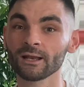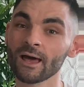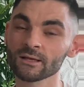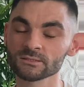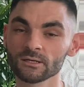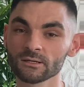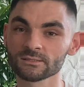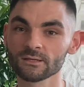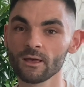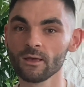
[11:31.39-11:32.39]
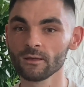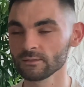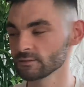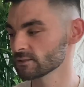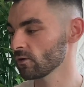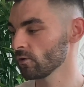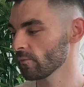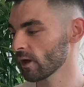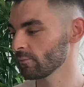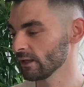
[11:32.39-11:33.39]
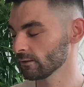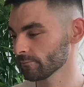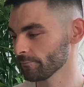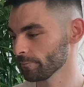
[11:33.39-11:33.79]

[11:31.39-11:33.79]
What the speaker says: last year's. So I mean,